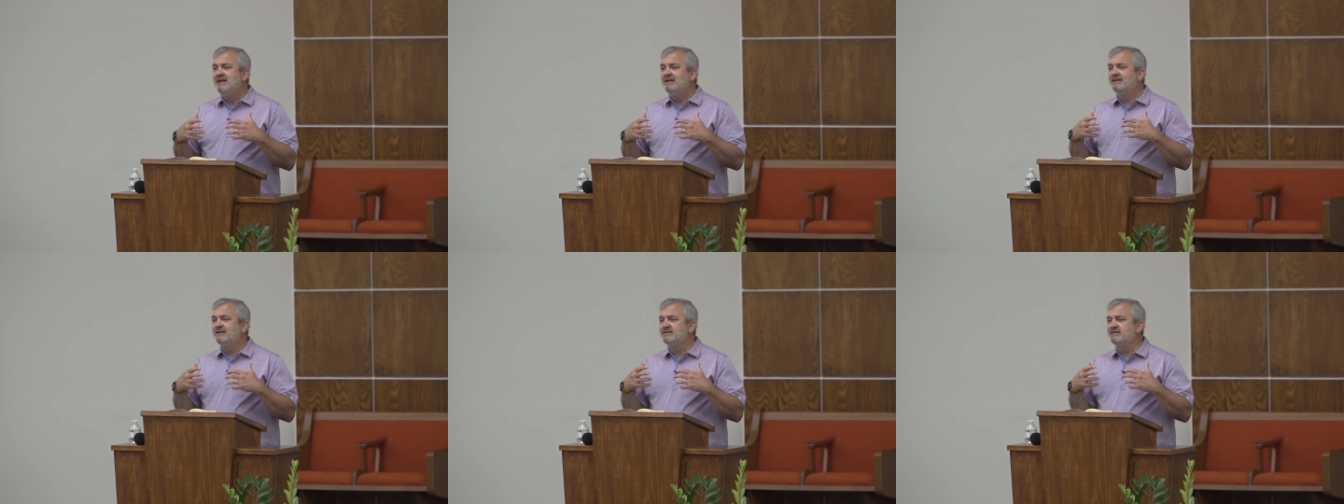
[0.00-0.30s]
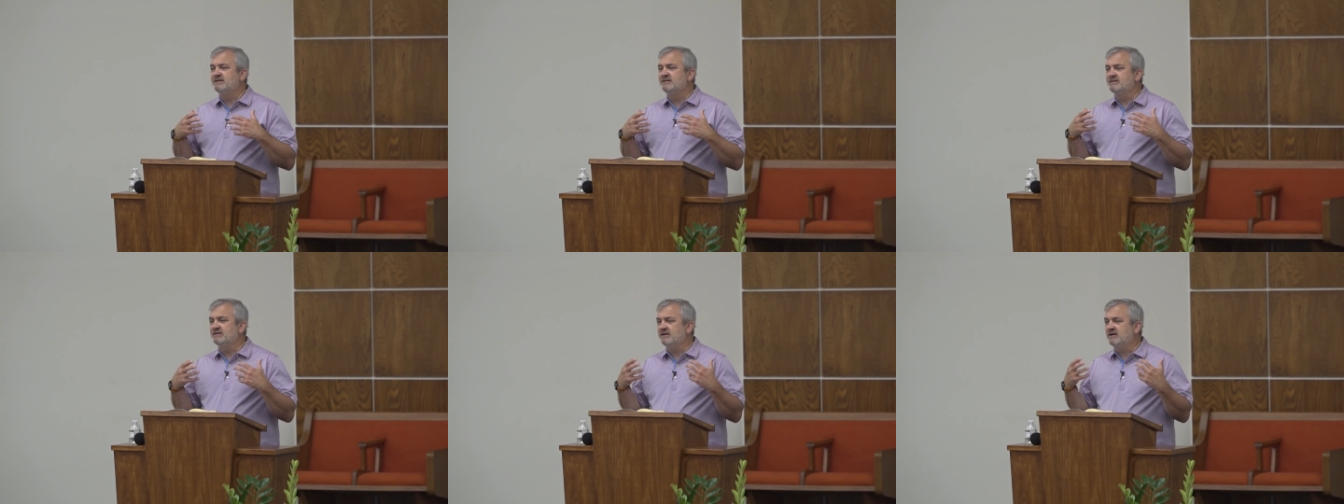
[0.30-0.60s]
This
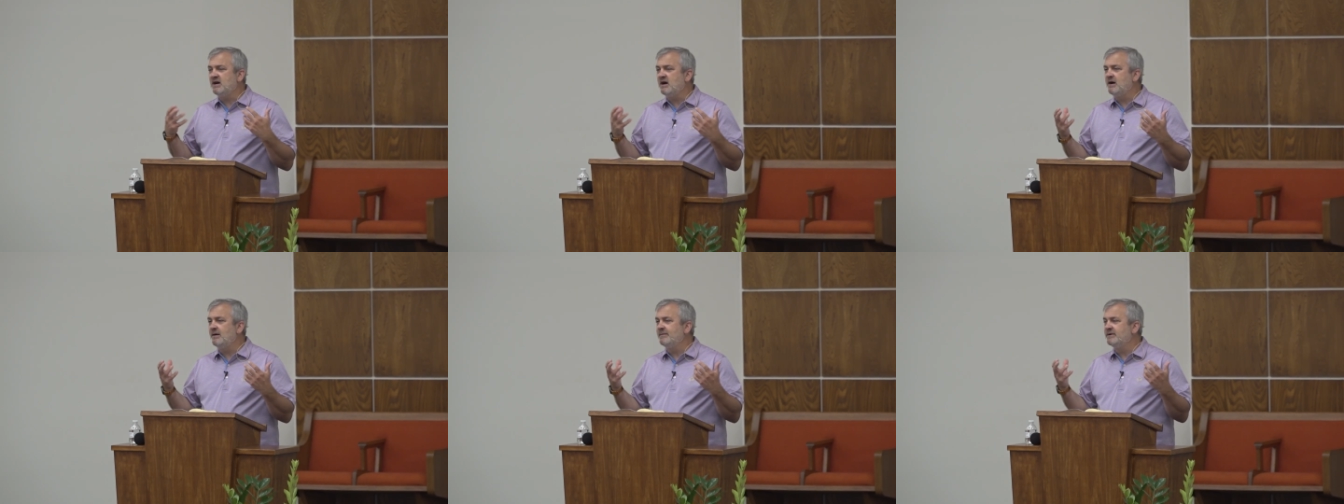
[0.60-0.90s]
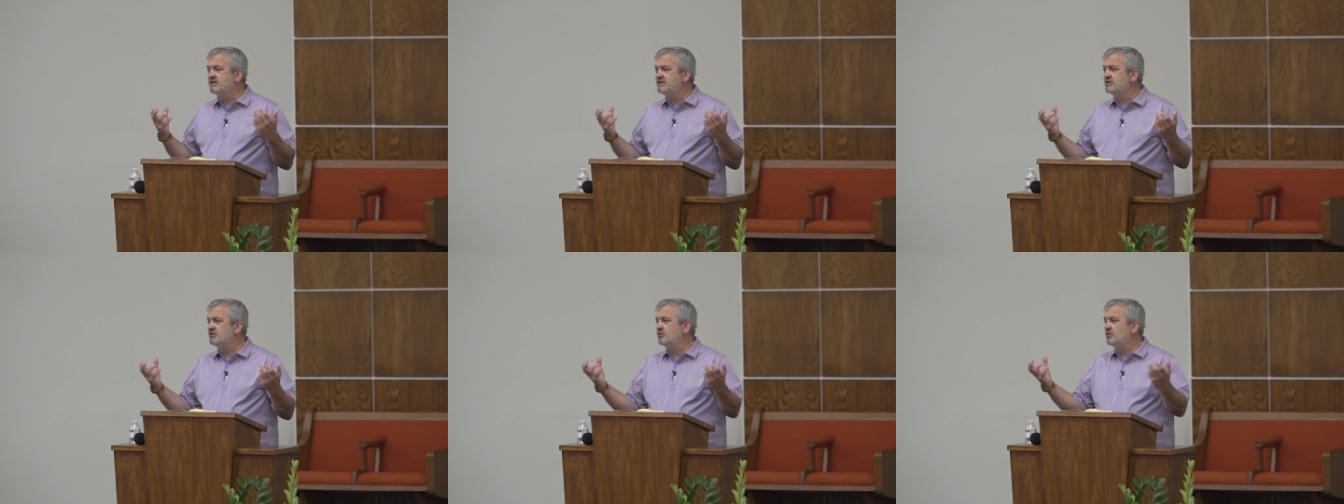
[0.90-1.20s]
is a
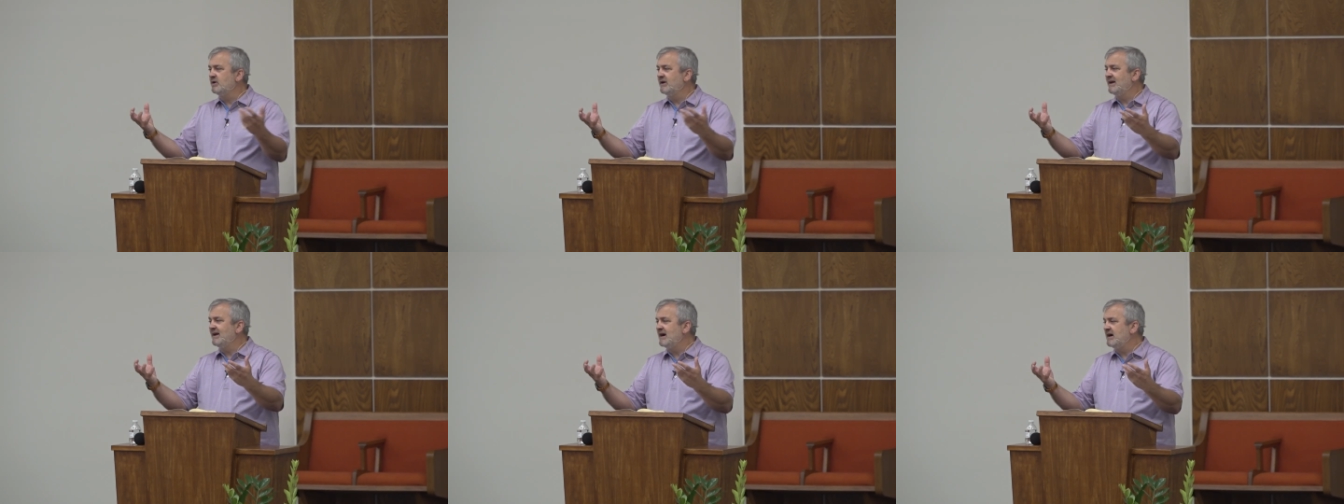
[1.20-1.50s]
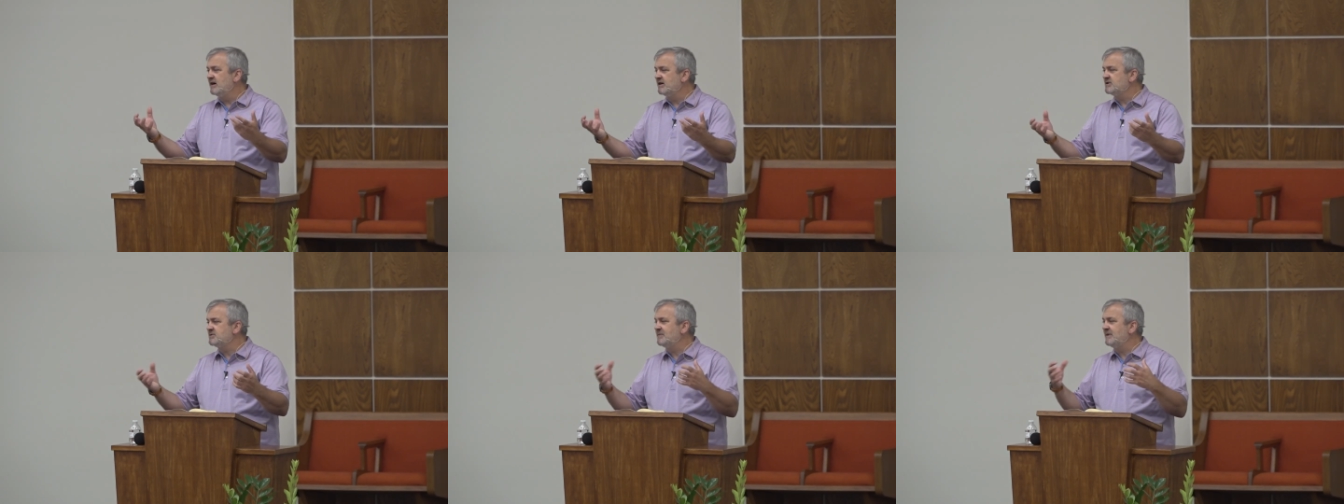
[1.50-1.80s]
common story in
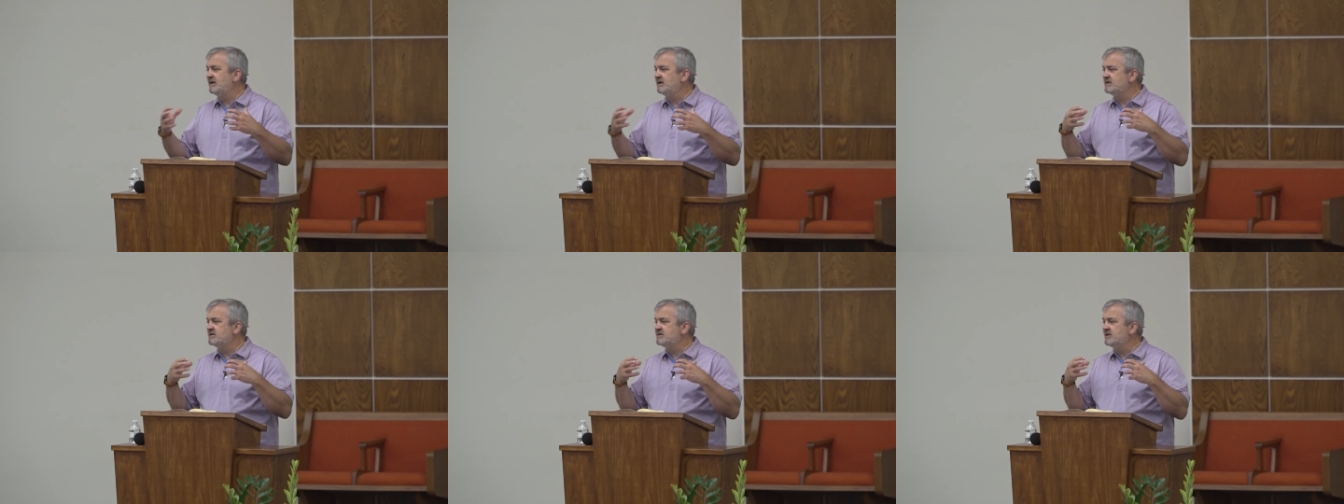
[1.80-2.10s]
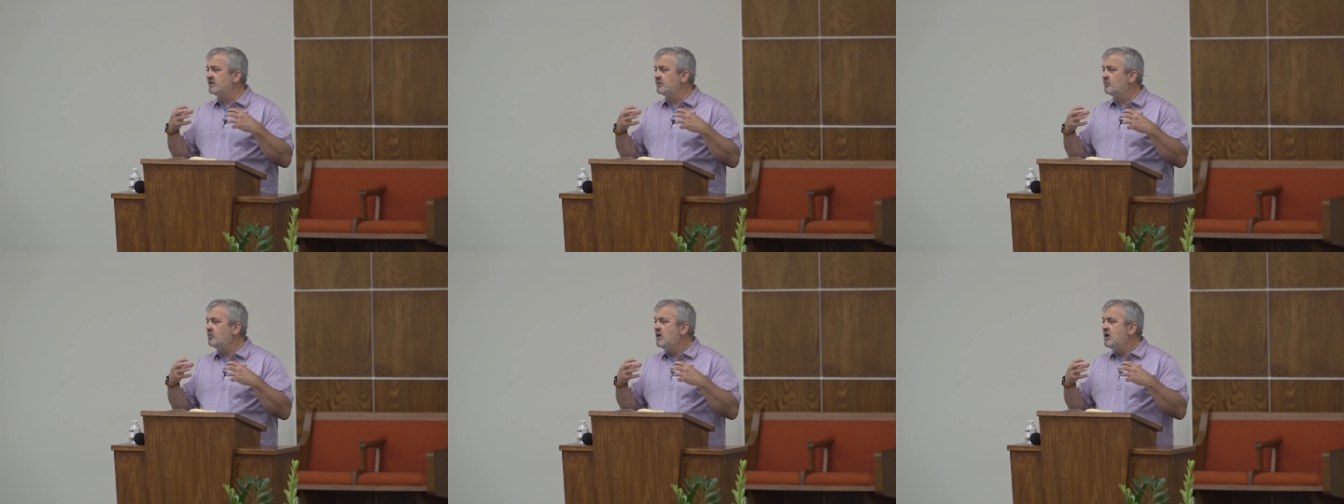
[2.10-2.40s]
our experience
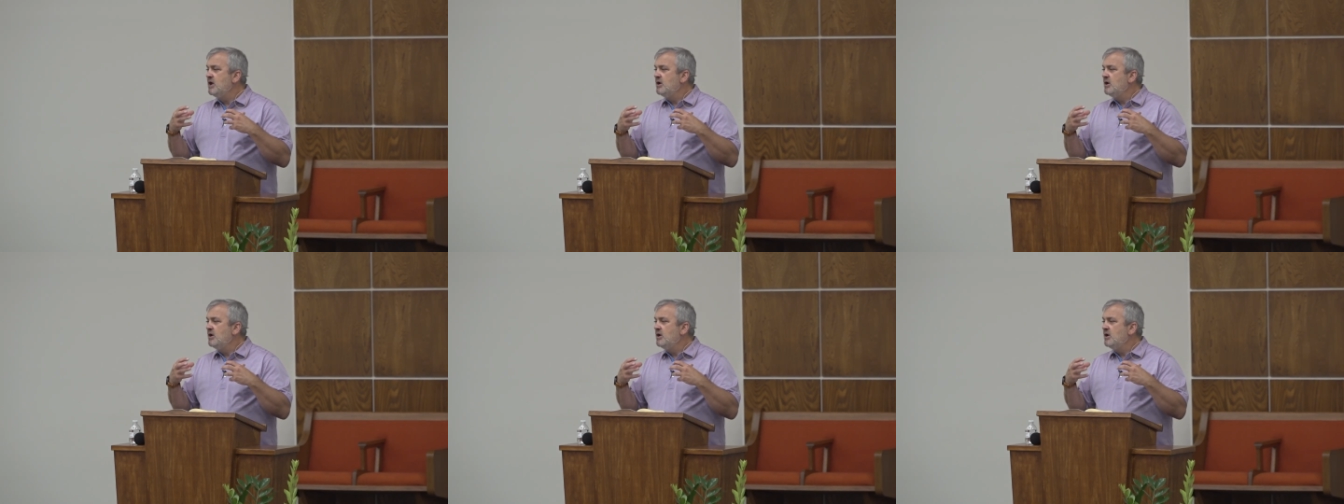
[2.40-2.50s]
that